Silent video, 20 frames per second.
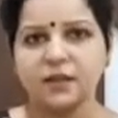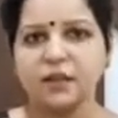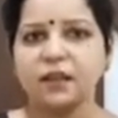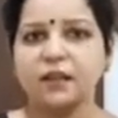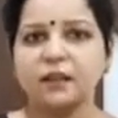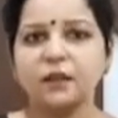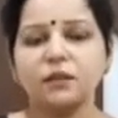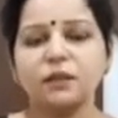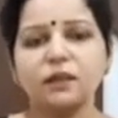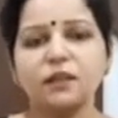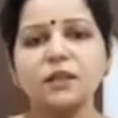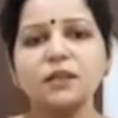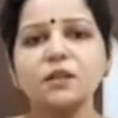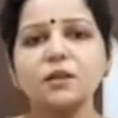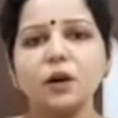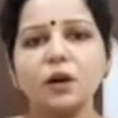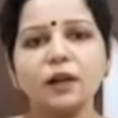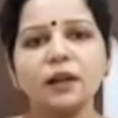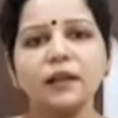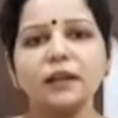Now this
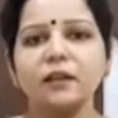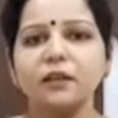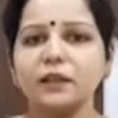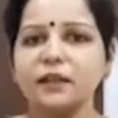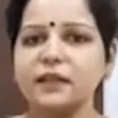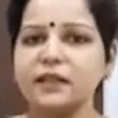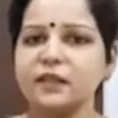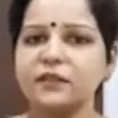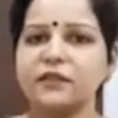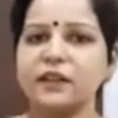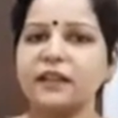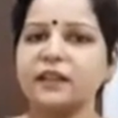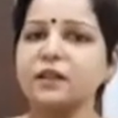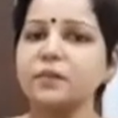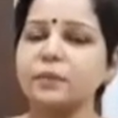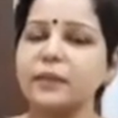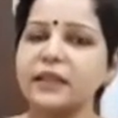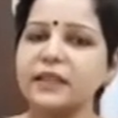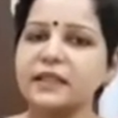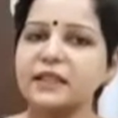non-ionic surfactant
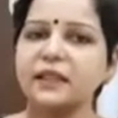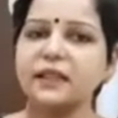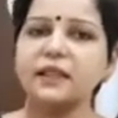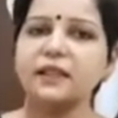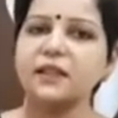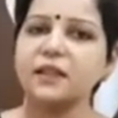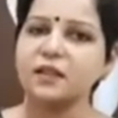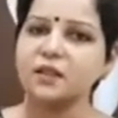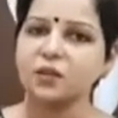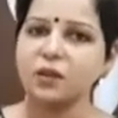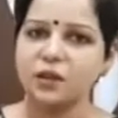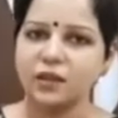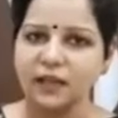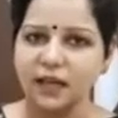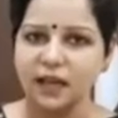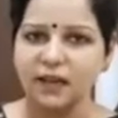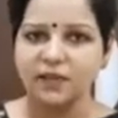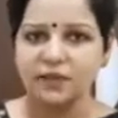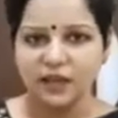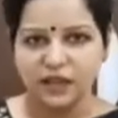basically does not
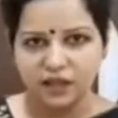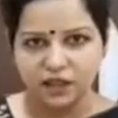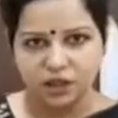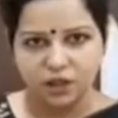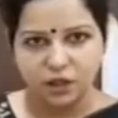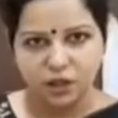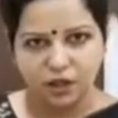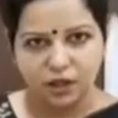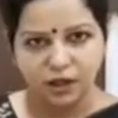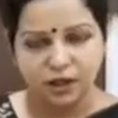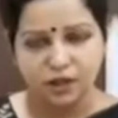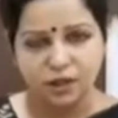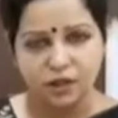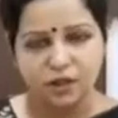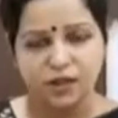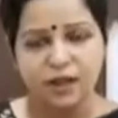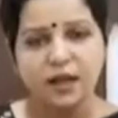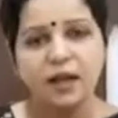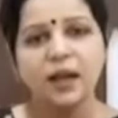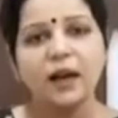have any charge
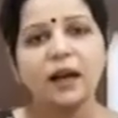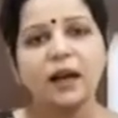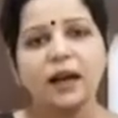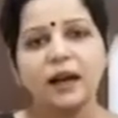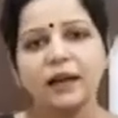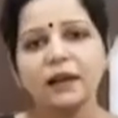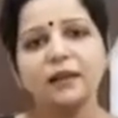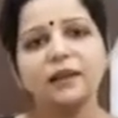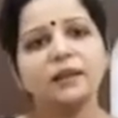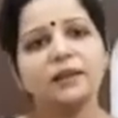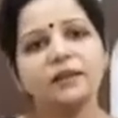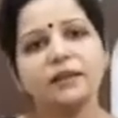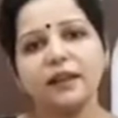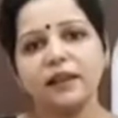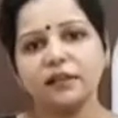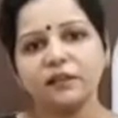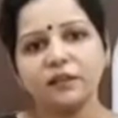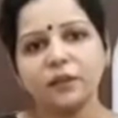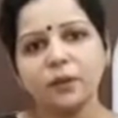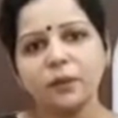and
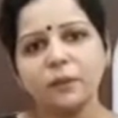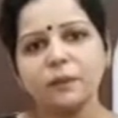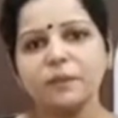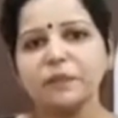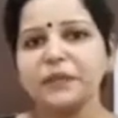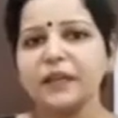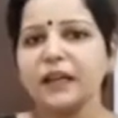therefore